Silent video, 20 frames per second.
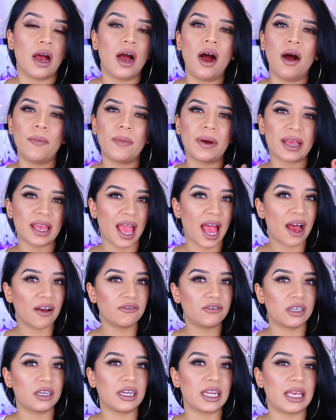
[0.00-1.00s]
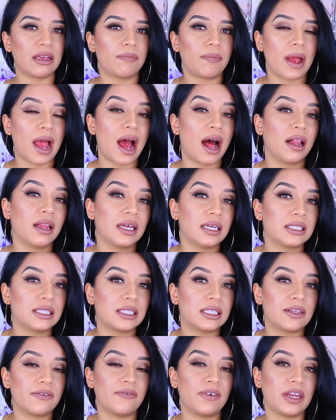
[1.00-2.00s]
Um, I have done a
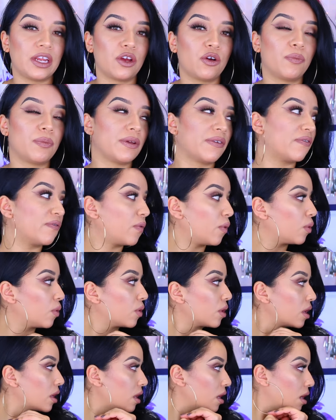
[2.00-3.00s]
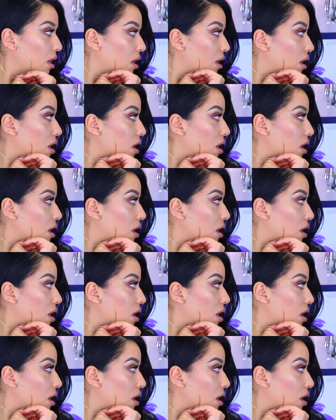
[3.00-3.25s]
palette video before.